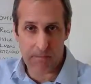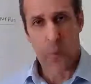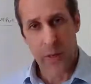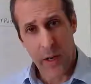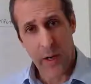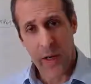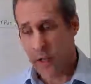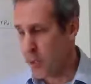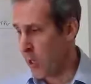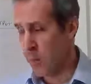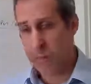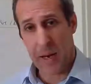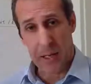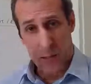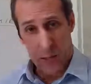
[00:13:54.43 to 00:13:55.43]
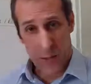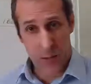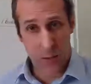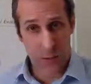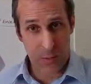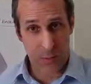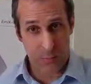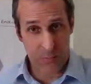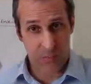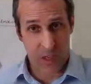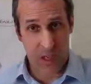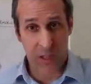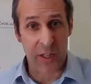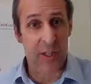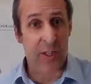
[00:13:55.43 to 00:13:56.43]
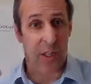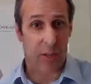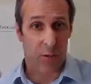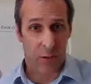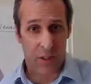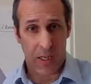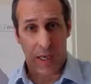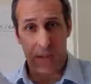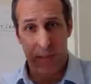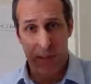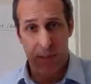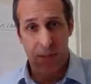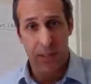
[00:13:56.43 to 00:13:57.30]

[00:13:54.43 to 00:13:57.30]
We're now going to turn back to an international standard,